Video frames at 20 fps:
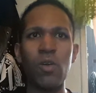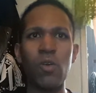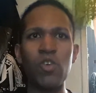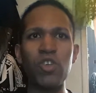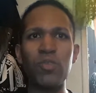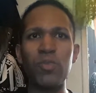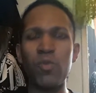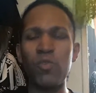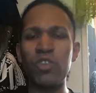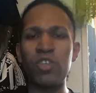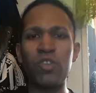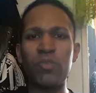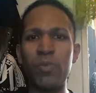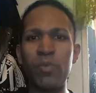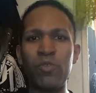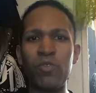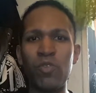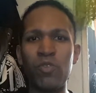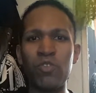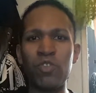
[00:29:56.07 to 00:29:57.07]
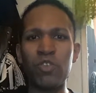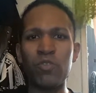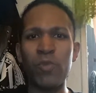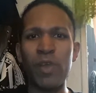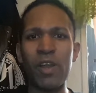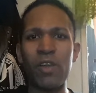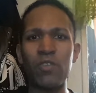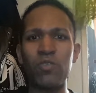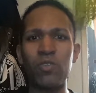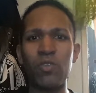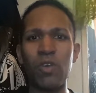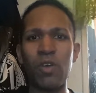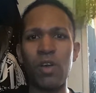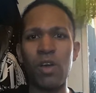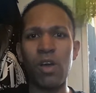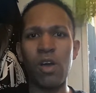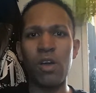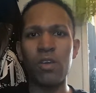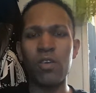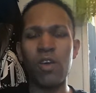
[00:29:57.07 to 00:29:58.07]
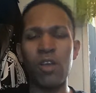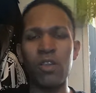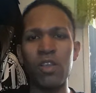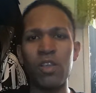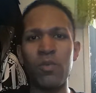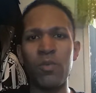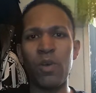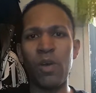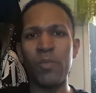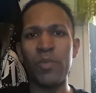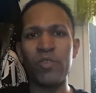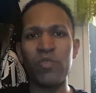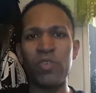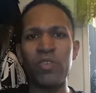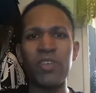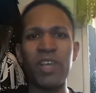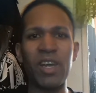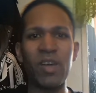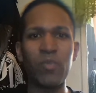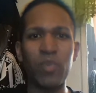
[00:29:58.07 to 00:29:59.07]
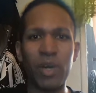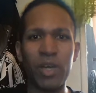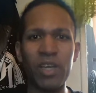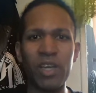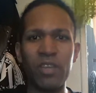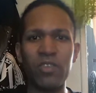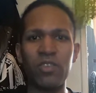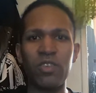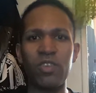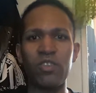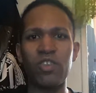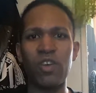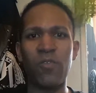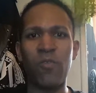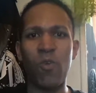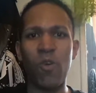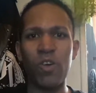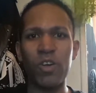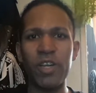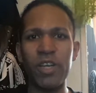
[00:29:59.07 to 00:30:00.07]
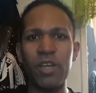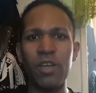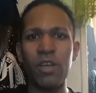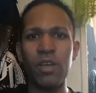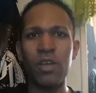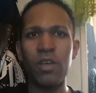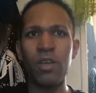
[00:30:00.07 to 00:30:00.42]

who's who just, who just ran a, a, gauntlet on um, between Daniel Bryan and, and Jeff Hardy.